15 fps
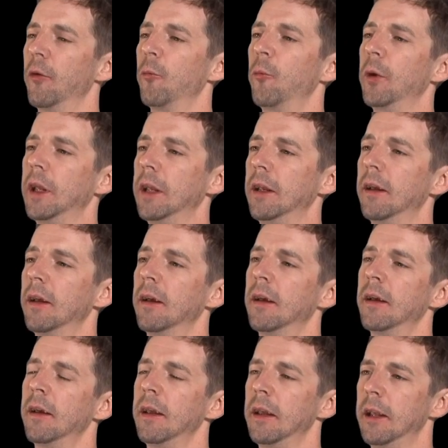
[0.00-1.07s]
we
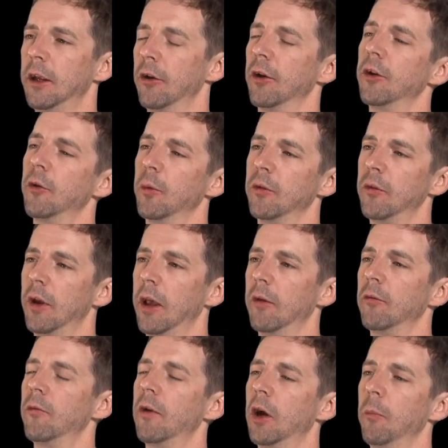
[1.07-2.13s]
here at UNCA
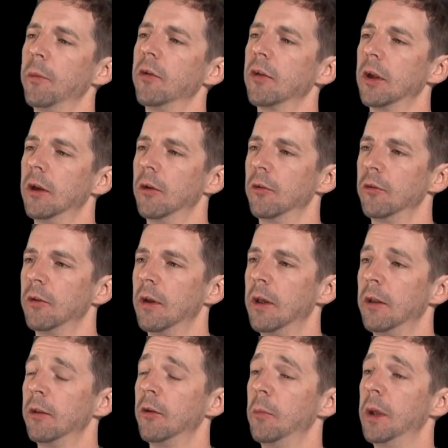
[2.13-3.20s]
have developed the skills
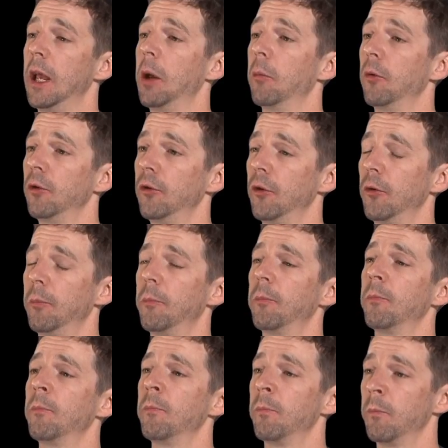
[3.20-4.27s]
to be able to
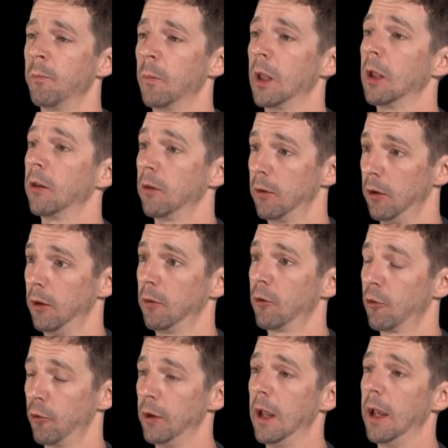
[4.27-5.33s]
to
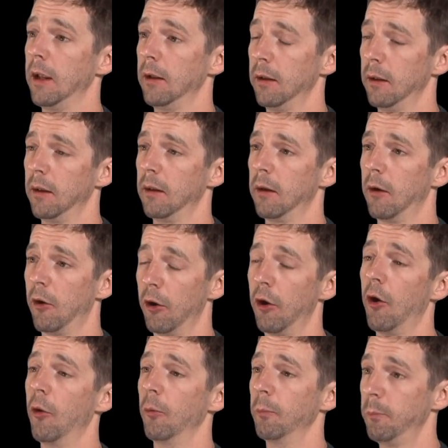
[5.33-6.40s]
create our
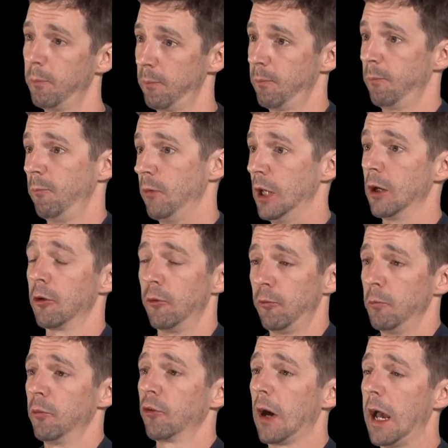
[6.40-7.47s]
own vehicle
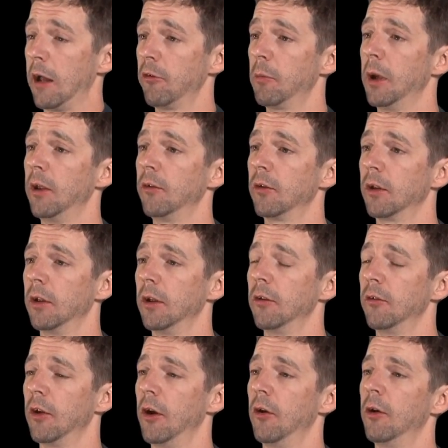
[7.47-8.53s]
from scratch, basically.
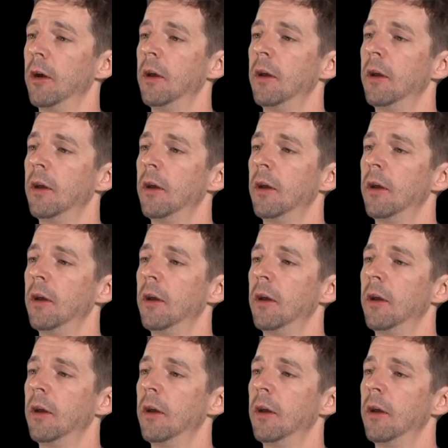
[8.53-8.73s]
So